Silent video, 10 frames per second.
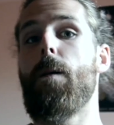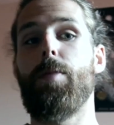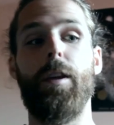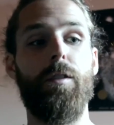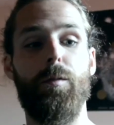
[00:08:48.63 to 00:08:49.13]

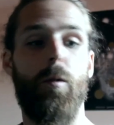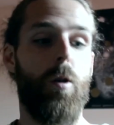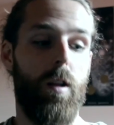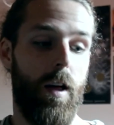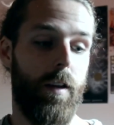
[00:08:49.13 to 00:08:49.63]
this is
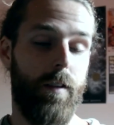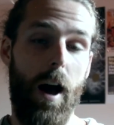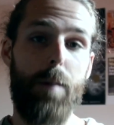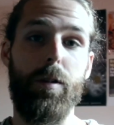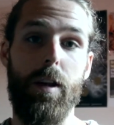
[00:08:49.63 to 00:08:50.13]
more or less,
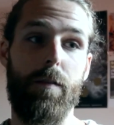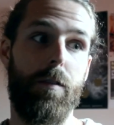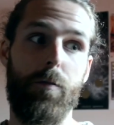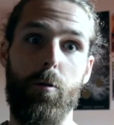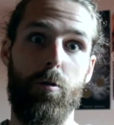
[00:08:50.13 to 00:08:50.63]
I believe, the
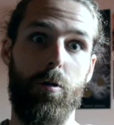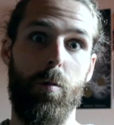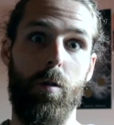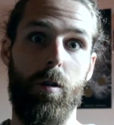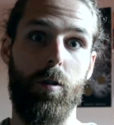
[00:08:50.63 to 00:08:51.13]
future of the
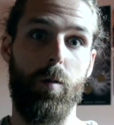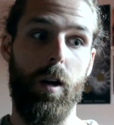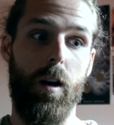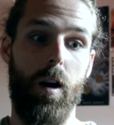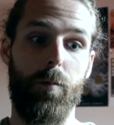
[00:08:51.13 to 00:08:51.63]
world when
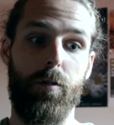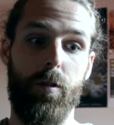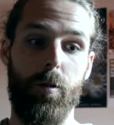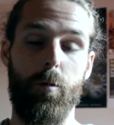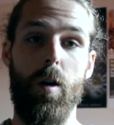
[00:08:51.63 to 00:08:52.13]
it comes
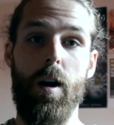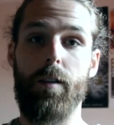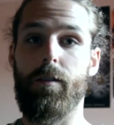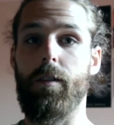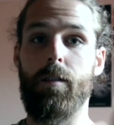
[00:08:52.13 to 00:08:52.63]
to
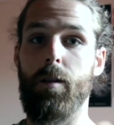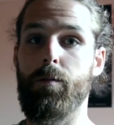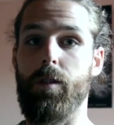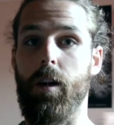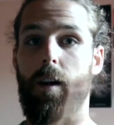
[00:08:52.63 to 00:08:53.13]

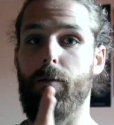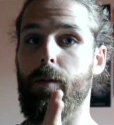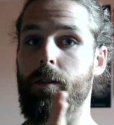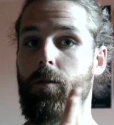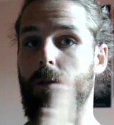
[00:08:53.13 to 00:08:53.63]
systems and
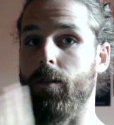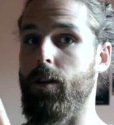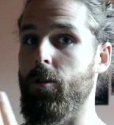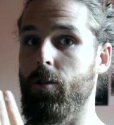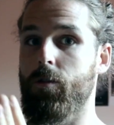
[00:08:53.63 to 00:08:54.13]
governments and
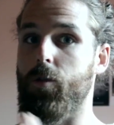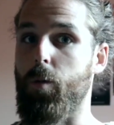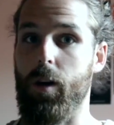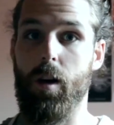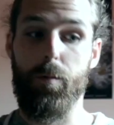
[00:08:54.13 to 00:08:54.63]
organizations, or
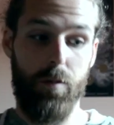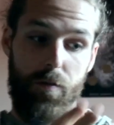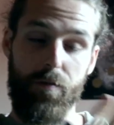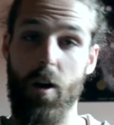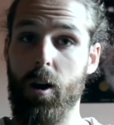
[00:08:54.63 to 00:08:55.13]
when it comes to
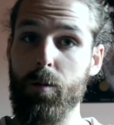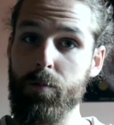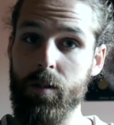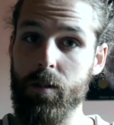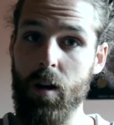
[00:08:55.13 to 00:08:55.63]

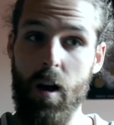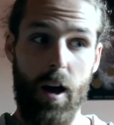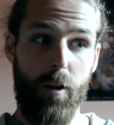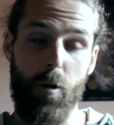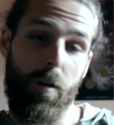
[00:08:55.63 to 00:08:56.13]
farms
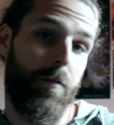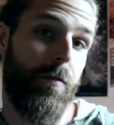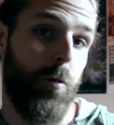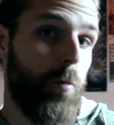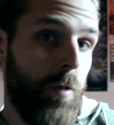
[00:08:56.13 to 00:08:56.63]
and growing
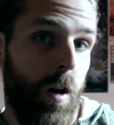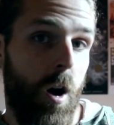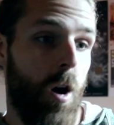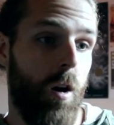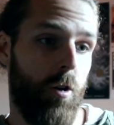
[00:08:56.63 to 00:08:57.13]
food,
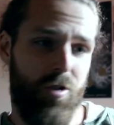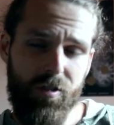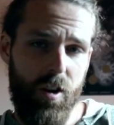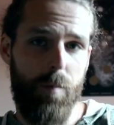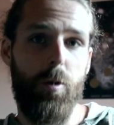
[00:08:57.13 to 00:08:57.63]
or
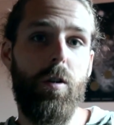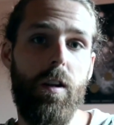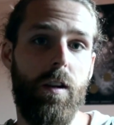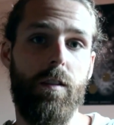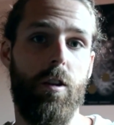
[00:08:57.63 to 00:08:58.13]
just
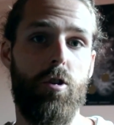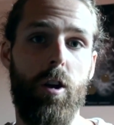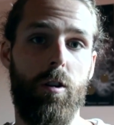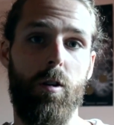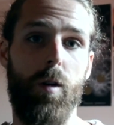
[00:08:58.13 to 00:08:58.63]
communities in
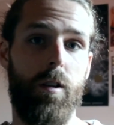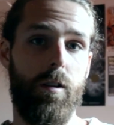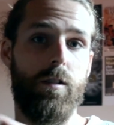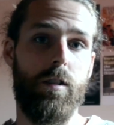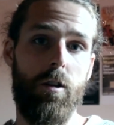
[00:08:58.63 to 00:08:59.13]
general, whether
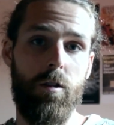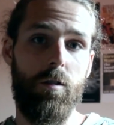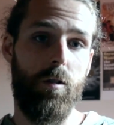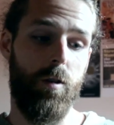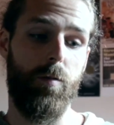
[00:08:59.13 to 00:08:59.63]
it's
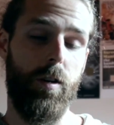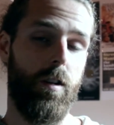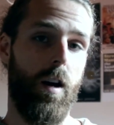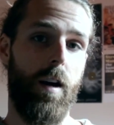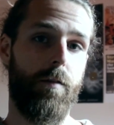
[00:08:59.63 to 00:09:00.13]
digital or real
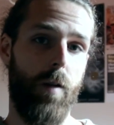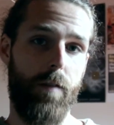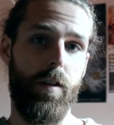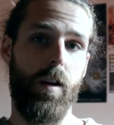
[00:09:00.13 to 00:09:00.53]
life. We have